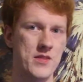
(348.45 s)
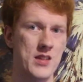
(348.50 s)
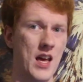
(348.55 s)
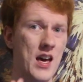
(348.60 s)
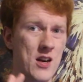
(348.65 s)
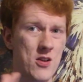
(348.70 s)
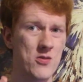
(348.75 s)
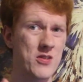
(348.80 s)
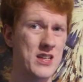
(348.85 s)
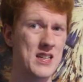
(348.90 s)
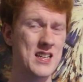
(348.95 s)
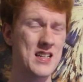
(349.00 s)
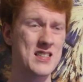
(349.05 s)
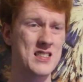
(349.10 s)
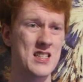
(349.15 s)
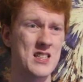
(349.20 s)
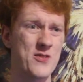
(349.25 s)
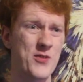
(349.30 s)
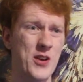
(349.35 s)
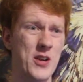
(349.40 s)
Not only does
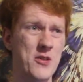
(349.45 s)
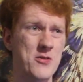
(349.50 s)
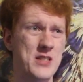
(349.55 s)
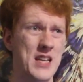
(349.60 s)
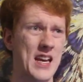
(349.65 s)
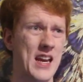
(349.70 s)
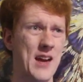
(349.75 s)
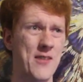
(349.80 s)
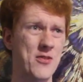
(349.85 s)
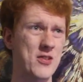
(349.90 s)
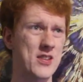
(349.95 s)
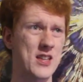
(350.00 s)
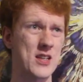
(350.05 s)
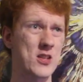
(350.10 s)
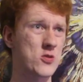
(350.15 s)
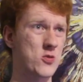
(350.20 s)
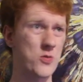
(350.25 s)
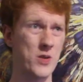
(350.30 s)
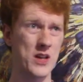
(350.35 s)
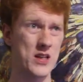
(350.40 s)
this video take everything
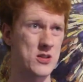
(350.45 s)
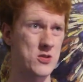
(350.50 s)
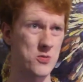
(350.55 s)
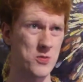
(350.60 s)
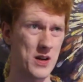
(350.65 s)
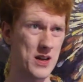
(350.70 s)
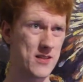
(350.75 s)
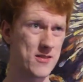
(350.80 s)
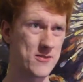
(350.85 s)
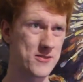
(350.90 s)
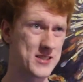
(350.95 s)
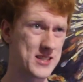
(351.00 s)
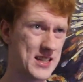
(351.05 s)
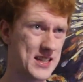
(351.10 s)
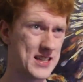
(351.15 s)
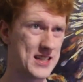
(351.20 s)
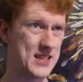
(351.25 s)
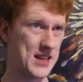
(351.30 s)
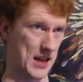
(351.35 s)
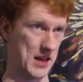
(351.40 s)
2012
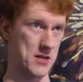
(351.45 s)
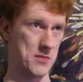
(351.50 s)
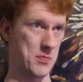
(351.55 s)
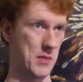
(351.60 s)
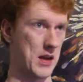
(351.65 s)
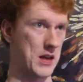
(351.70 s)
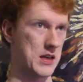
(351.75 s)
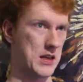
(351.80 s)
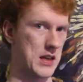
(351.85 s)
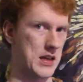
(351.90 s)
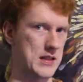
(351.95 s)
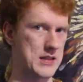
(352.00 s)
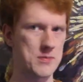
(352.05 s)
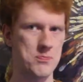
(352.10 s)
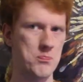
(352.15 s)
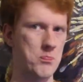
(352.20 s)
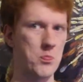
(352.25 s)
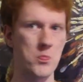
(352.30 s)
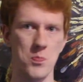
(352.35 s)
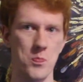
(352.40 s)
did and make it
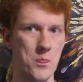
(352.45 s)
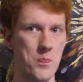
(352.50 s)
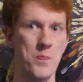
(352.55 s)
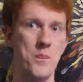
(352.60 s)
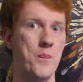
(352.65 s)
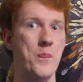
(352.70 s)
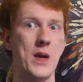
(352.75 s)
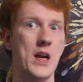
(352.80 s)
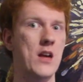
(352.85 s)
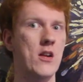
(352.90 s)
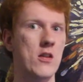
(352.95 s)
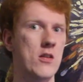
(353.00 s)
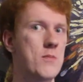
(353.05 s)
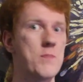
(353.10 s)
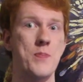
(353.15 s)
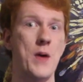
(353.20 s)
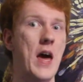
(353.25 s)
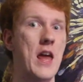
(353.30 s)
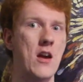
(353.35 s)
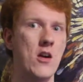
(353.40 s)
bigger,
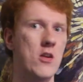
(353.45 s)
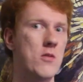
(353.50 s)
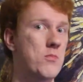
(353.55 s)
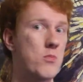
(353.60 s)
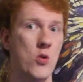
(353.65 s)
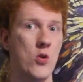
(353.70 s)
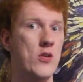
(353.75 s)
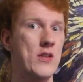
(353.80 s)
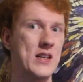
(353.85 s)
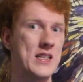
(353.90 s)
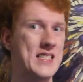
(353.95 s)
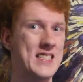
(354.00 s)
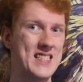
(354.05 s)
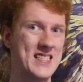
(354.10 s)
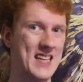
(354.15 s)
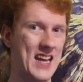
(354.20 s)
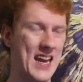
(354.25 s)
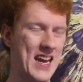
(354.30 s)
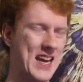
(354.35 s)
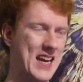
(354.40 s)
better, more
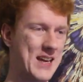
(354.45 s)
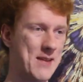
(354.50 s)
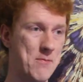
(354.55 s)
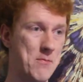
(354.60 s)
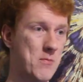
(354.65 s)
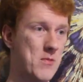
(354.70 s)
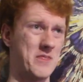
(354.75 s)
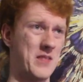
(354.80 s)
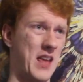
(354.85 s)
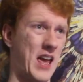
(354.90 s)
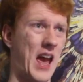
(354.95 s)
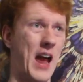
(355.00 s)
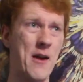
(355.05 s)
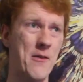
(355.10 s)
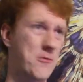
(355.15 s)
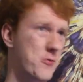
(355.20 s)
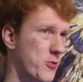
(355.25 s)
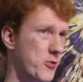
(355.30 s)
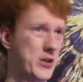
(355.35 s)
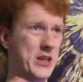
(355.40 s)
insane,
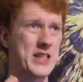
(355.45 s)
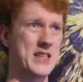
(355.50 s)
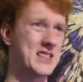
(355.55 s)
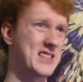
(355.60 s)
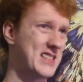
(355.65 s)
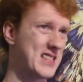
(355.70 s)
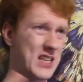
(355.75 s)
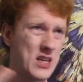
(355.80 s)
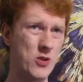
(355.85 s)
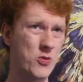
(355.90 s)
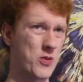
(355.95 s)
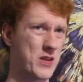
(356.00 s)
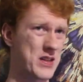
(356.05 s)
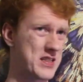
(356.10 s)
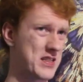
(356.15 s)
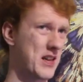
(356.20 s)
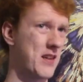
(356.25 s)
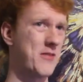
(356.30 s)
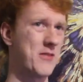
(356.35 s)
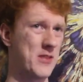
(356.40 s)
every
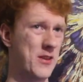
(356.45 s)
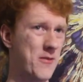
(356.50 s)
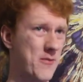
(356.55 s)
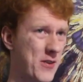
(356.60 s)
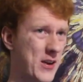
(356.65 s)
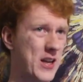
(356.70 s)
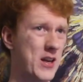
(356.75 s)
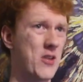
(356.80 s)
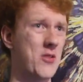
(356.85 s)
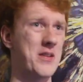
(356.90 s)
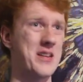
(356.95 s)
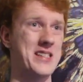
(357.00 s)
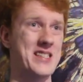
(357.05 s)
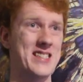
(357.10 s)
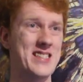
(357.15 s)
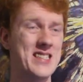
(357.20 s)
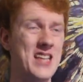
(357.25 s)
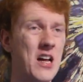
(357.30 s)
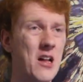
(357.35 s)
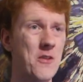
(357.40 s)
sequence of the video
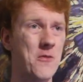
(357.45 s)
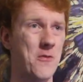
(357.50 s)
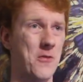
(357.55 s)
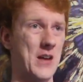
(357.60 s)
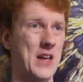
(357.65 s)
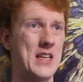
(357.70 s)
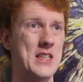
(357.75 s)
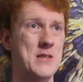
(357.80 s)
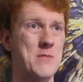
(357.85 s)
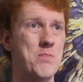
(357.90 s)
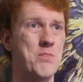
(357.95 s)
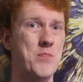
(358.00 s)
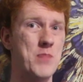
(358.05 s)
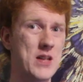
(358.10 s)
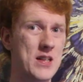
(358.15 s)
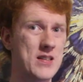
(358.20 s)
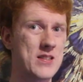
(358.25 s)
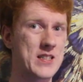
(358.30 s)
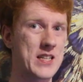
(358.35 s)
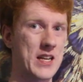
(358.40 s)
itself is
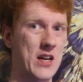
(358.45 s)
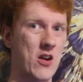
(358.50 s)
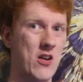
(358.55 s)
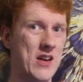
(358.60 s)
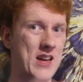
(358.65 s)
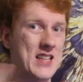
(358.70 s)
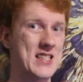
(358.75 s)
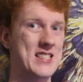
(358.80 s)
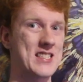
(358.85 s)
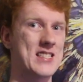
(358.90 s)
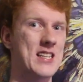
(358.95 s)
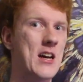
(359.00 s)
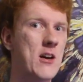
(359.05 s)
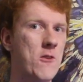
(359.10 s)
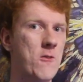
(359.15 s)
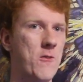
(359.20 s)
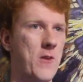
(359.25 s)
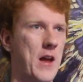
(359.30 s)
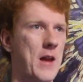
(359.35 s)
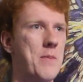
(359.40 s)
building on
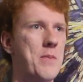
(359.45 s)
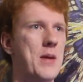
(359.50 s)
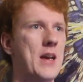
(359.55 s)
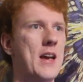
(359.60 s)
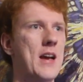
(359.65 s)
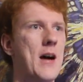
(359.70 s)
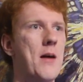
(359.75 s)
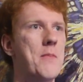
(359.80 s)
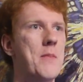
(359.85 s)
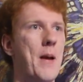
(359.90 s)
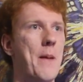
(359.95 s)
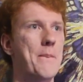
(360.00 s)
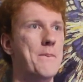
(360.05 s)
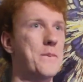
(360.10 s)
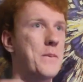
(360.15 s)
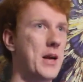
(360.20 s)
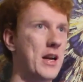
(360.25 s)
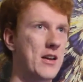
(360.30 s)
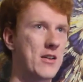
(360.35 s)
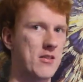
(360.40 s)
itself and becoming
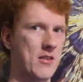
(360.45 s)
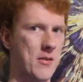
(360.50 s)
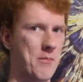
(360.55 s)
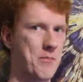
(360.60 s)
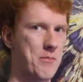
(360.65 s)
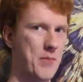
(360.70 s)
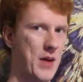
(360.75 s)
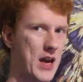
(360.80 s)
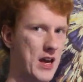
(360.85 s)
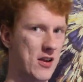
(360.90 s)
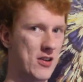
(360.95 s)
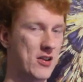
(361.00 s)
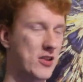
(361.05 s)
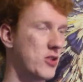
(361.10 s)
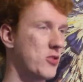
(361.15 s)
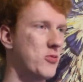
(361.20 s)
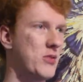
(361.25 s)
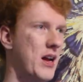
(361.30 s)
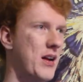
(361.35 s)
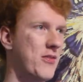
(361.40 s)
bigger and better.
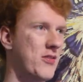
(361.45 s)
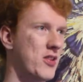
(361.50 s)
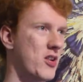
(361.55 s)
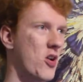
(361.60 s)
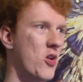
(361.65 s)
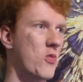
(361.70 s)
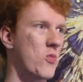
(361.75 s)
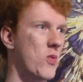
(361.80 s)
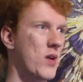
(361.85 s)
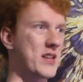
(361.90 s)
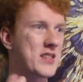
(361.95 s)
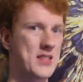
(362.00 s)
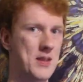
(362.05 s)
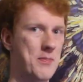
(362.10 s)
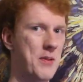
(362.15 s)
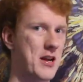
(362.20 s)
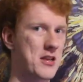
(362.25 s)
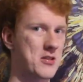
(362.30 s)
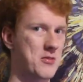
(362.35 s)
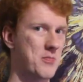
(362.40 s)
You never know what's
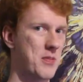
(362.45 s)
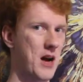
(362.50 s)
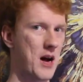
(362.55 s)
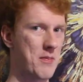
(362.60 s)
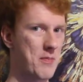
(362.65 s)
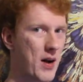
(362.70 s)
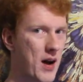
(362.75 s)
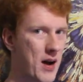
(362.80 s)
about to pop